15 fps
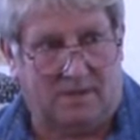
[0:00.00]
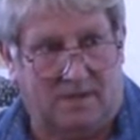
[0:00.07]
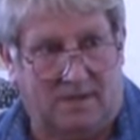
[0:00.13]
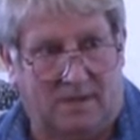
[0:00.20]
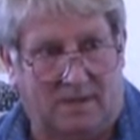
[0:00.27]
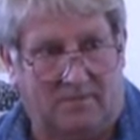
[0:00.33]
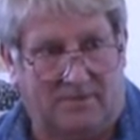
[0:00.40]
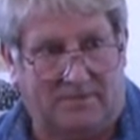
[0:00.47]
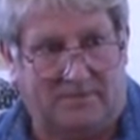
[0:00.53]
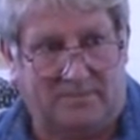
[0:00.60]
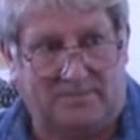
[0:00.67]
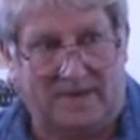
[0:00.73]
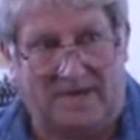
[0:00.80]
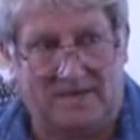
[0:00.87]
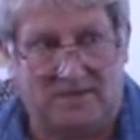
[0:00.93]
whether it's
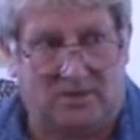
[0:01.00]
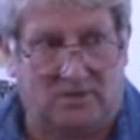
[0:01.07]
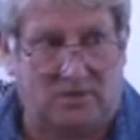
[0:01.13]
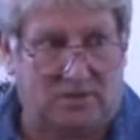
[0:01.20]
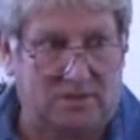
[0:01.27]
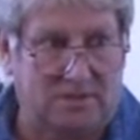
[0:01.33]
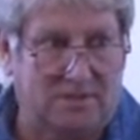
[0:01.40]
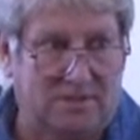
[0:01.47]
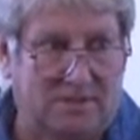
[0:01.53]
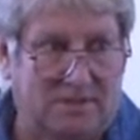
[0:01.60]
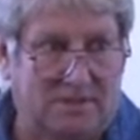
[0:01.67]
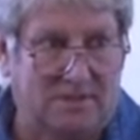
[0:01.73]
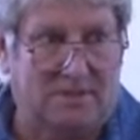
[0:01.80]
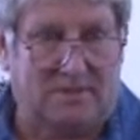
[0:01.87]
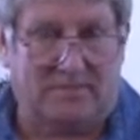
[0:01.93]
painted or not,
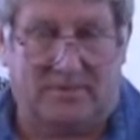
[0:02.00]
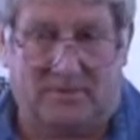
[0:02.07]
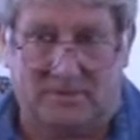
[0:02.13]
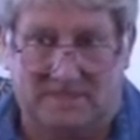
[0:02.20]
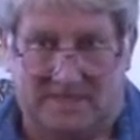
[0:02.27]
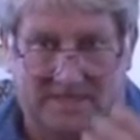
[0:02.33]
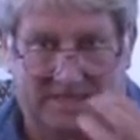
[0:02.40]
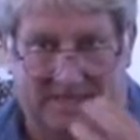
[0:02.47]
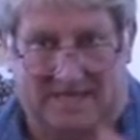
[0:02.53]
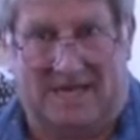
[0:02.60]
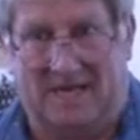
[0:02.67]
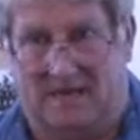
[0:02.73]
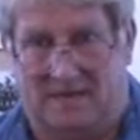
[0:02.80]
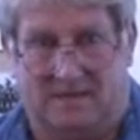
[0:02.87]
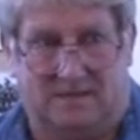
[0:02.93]
because then you can
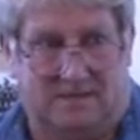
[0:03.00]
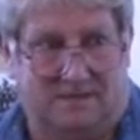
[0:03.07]
handle it.